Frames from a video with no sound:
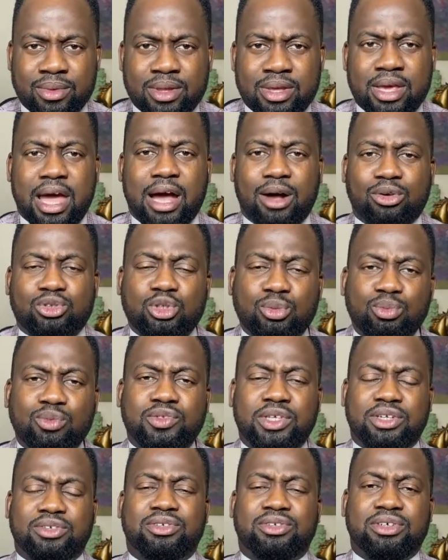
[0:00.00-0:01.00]
I also moved
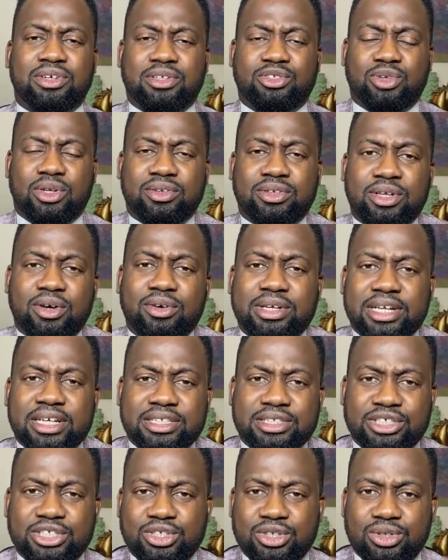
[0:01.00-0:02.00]
to another
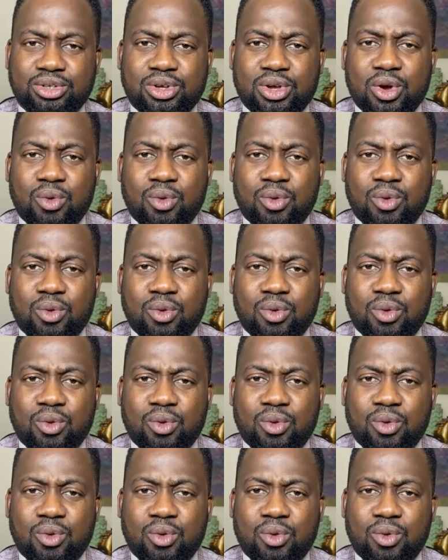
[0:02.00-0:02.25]
organization